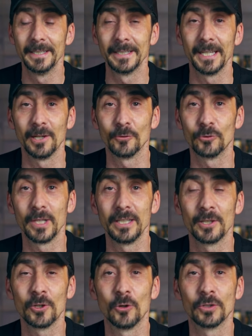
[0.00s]
Now today
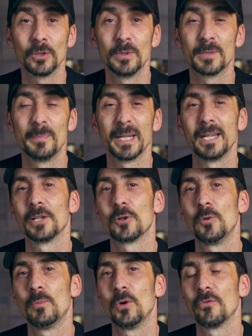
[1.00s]
the cocktail is banana
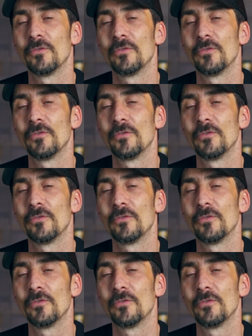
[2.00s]
rum old